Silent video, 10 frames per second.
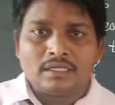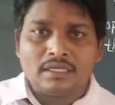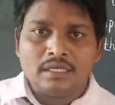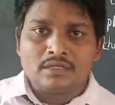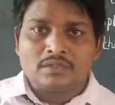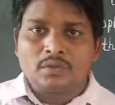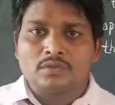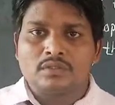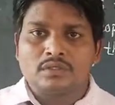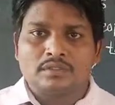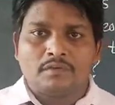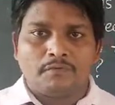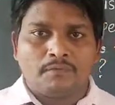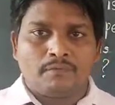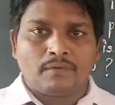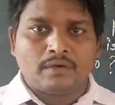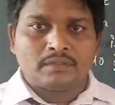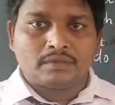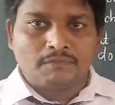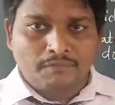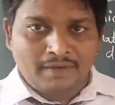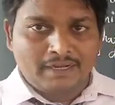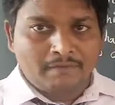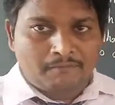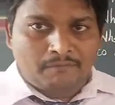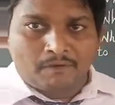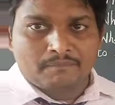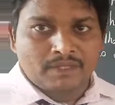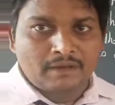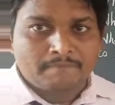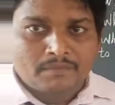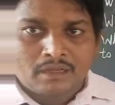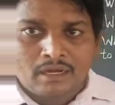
he took the thread from the